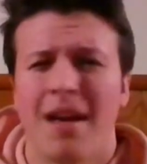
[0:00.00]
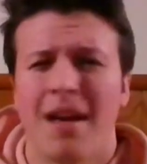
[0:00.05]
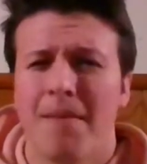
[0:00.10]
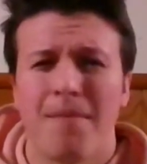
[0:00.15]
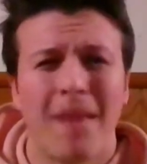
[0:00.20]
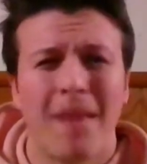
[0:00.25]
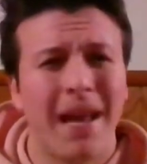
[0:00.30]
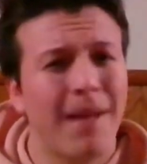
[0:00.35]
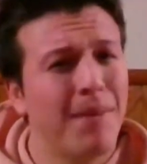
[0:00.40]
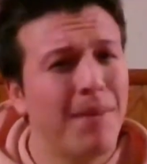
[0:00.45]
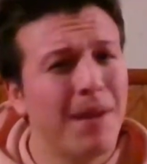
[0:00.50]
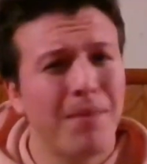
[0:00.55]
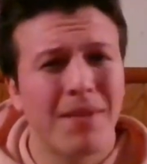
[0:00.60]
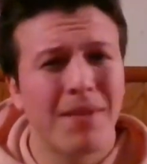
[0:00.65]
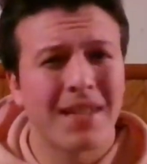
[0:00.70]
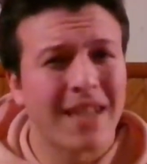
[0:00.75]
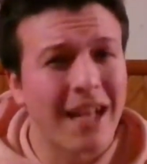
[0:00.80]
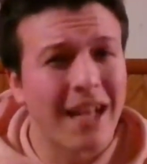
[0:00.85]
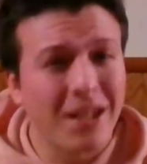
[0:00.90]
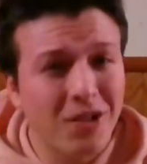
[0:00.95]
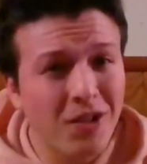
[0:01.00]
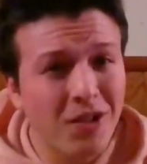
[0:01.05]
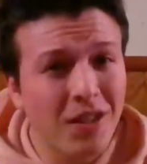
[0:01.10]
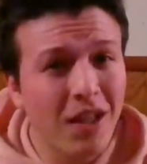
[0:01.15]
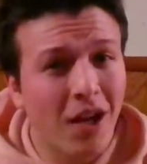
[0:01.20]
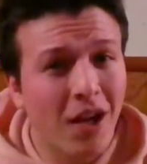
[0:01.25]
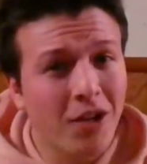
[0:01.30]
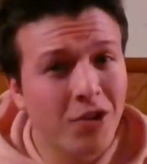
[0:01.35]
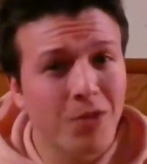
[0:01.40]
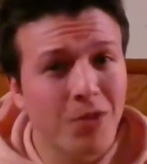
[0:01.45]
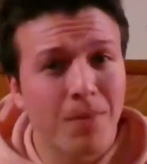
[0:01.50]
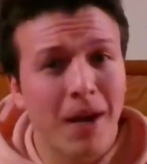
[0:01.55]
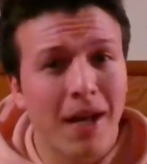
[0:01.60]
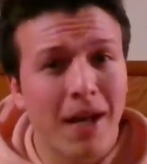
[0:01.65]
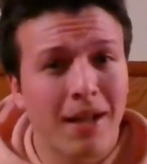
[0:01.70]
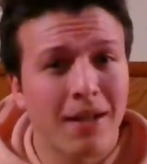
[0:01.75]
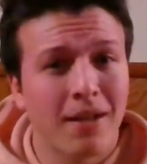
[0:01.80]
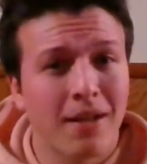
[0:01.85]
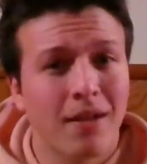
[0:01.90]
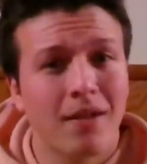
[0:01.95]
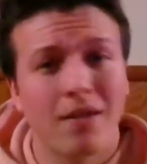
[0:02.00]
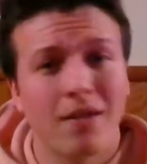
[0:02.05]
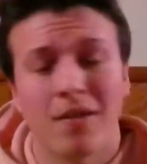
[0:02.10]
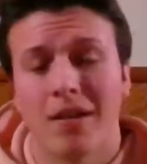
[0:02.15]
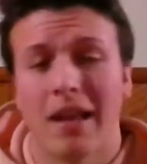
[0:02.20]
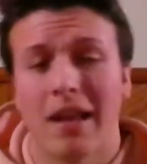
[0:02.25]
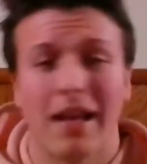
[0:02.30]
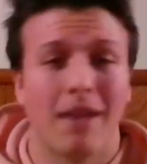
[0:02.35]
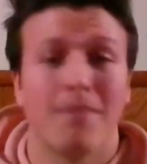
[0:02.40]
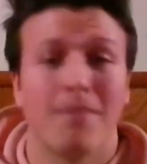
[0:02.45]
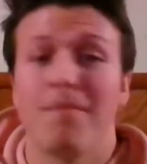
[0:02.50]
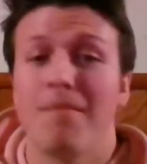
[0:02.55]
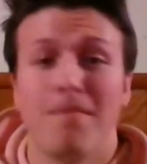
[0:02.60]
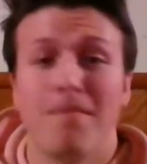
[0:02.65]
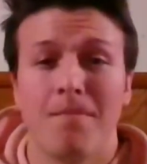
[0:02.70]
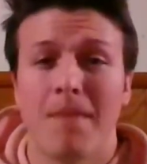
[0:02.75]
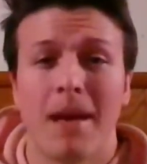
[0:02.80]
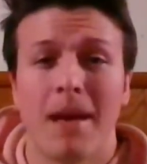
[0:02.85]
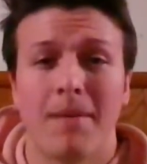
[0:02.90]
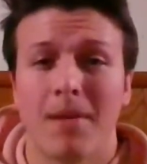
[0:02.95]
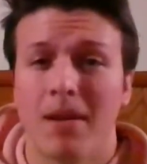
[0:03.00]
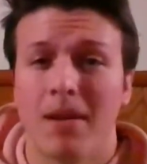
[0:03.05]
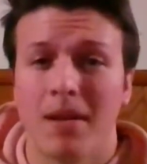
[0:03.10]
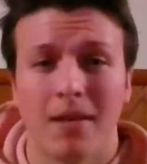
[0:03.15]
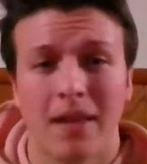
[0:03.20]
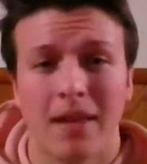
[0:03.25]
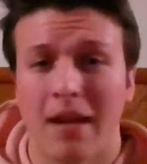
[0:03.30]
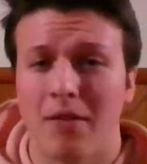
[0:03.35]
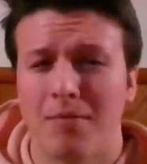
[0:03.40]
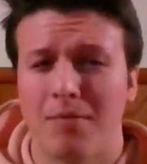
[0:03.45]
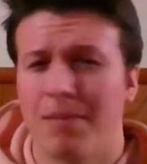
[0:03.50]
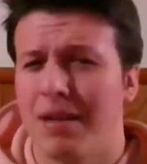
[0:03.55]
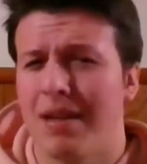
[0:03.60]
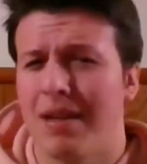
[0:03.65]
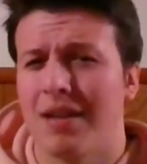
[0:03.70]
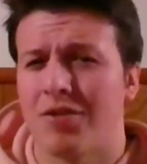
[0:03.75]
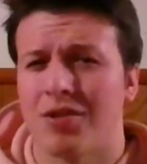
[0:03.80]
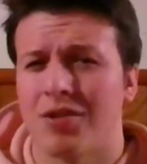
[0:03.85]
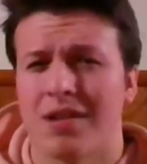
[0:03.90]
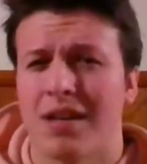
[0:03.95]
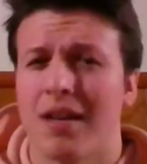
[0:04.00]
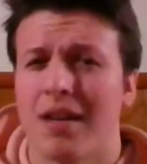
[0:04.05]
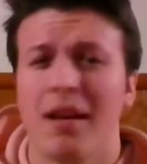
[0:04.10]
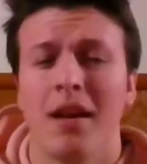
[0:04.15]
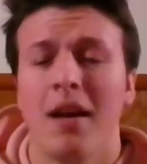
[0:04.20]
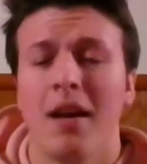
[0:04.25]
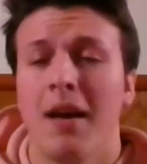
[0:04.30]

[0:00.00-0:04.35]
maybe potentially Hunter Biden, like maybe. That would be interesting.